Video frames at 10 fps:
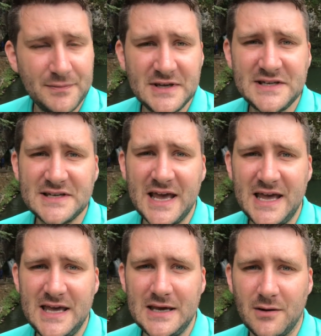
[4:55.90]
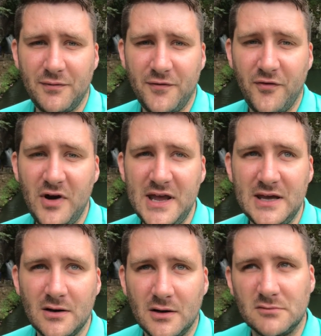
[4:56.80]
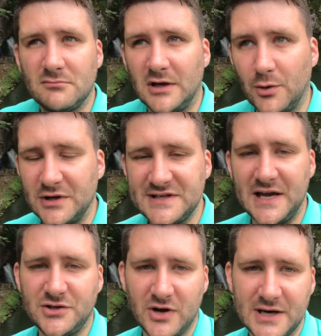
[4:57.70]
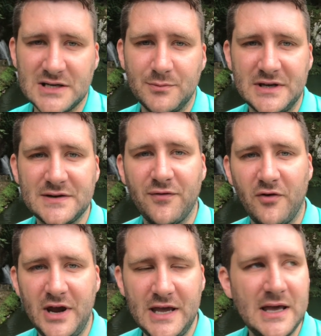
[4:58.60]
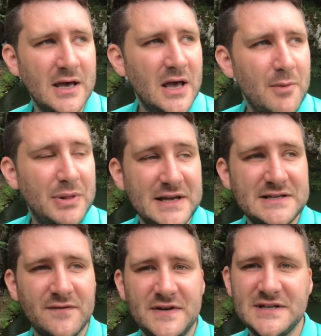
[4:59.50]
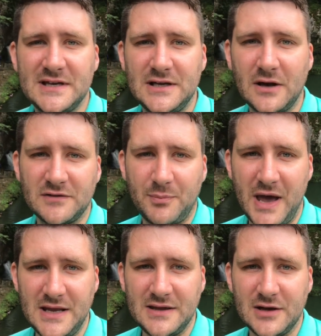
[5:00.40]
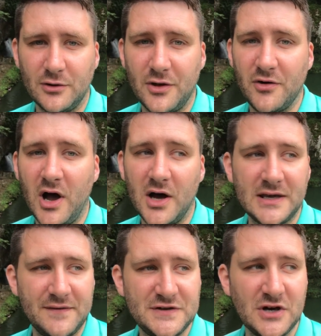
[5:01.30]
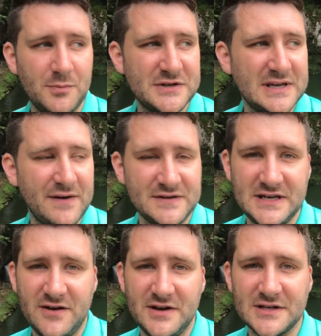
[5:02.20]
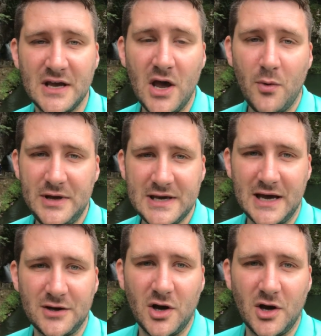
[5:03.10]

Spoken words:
this is a free, I don't want to say attraction, but it's a free place to visit. You don't have to pay anything, although there are gift shops and cafeterias, but you can